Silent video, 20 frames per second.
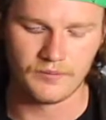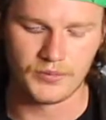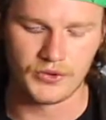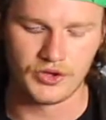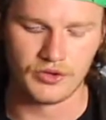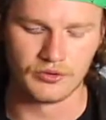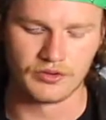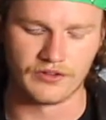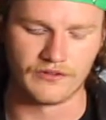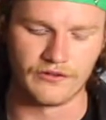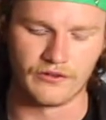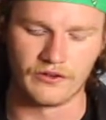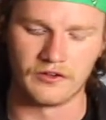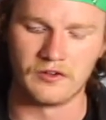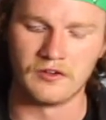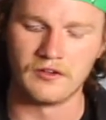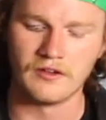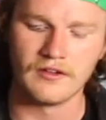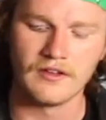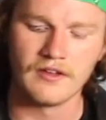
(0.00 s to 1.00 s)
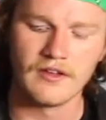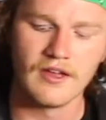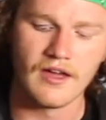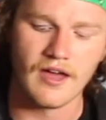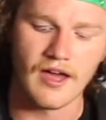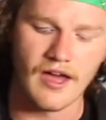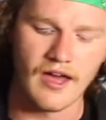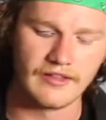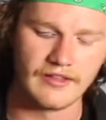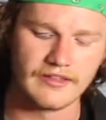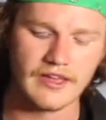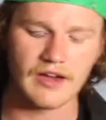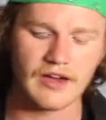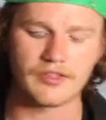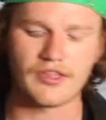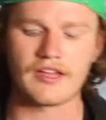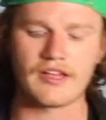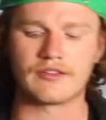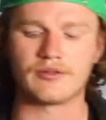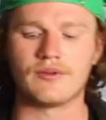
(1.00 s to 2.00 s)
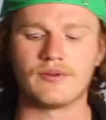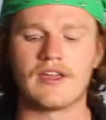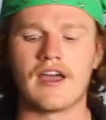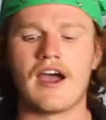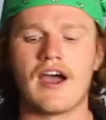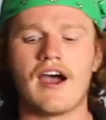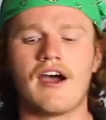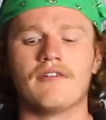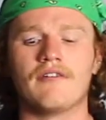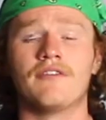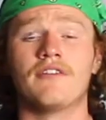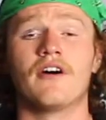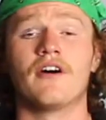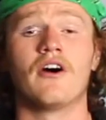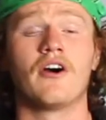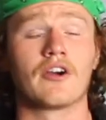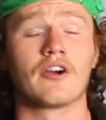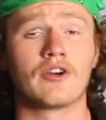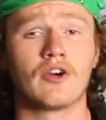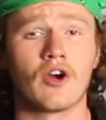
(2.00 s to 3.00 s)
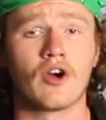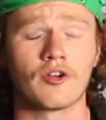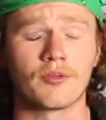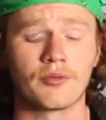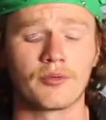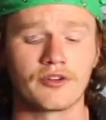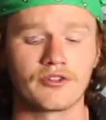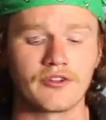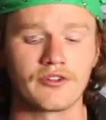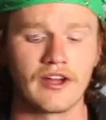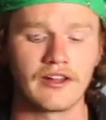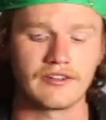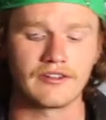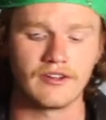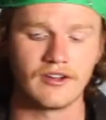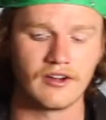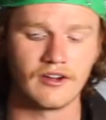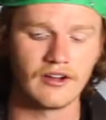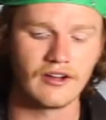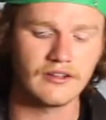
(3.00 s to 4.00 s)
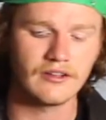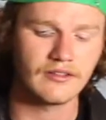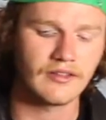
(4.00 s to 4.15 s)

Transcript: Beautiful. And now that we have our cardboard right here,